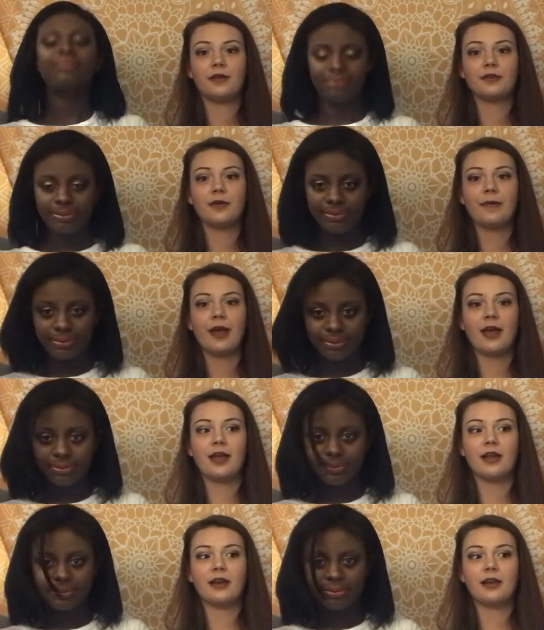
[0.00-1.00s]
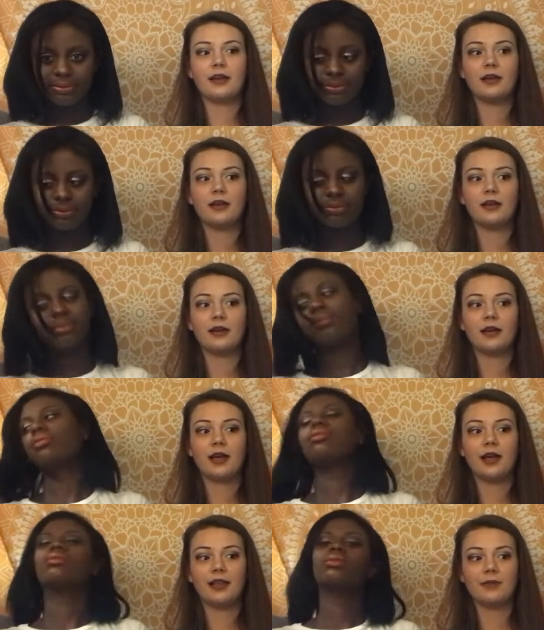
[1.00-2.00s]
Speaker 1: So we met,
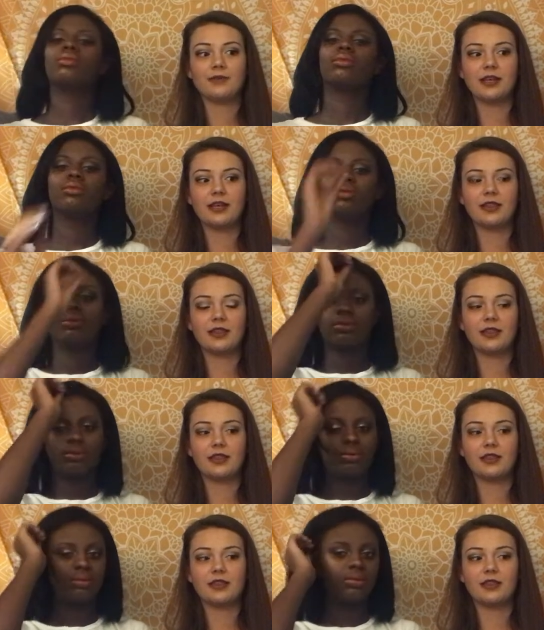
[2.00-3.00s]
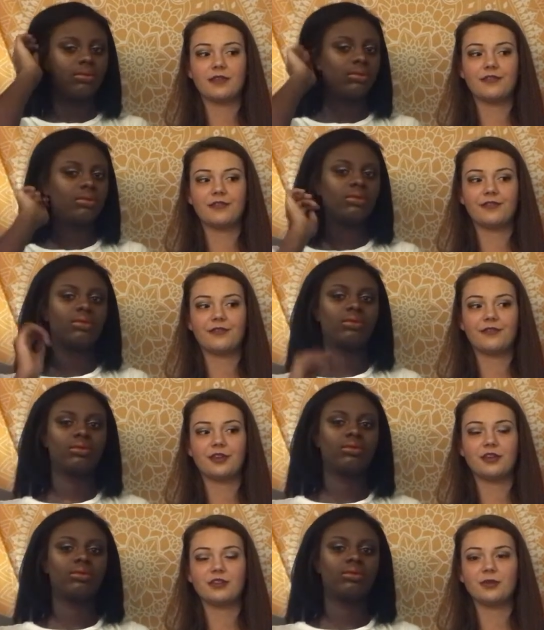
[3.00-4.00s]
I think it was like the
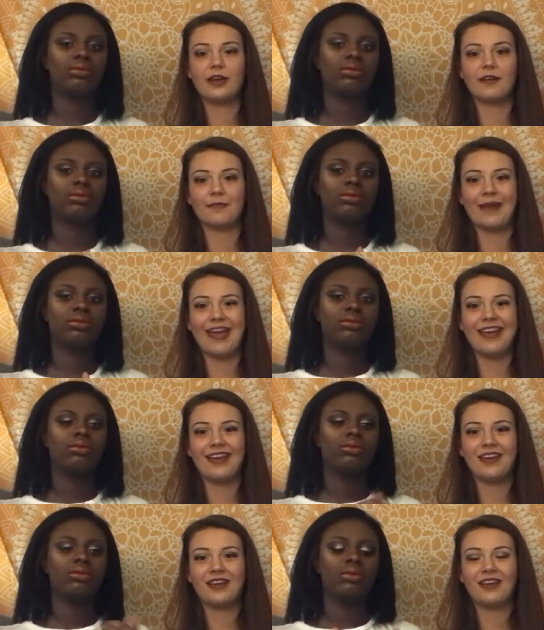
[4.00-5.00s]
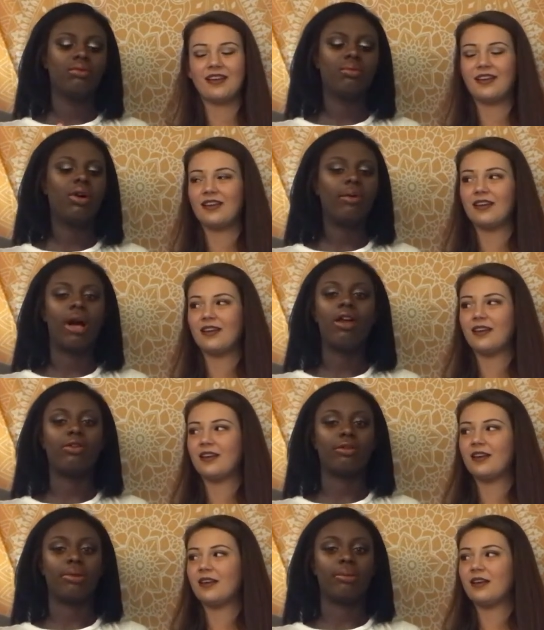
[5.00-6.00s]
first week of May.
Speaker 2: Pro- I
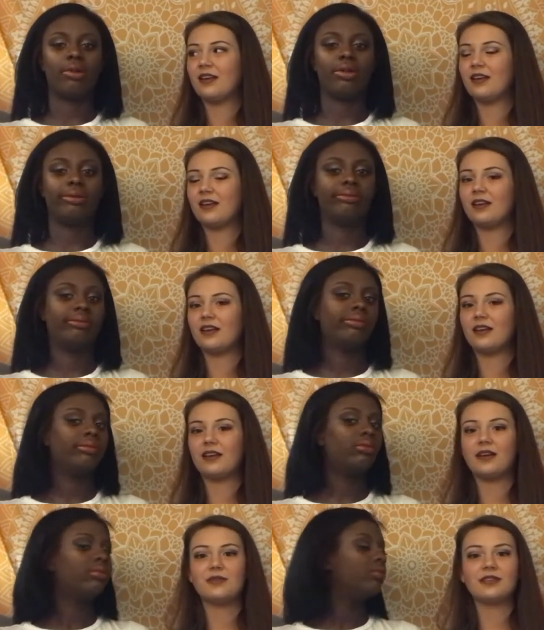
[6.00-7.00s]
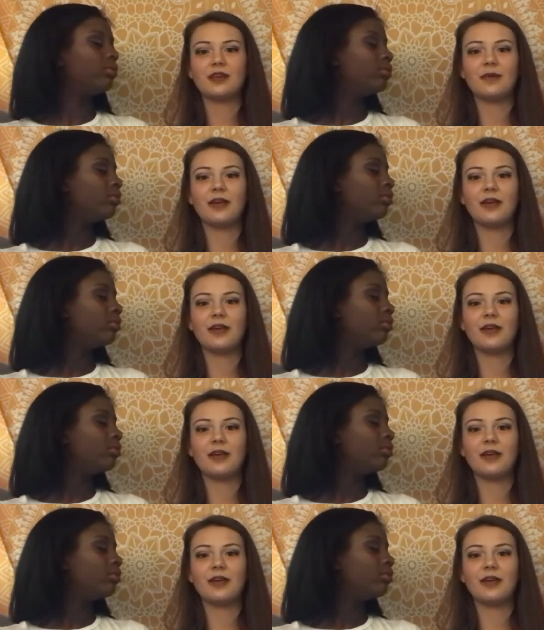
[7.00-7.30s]
don't remember.
Speaker 1: It was some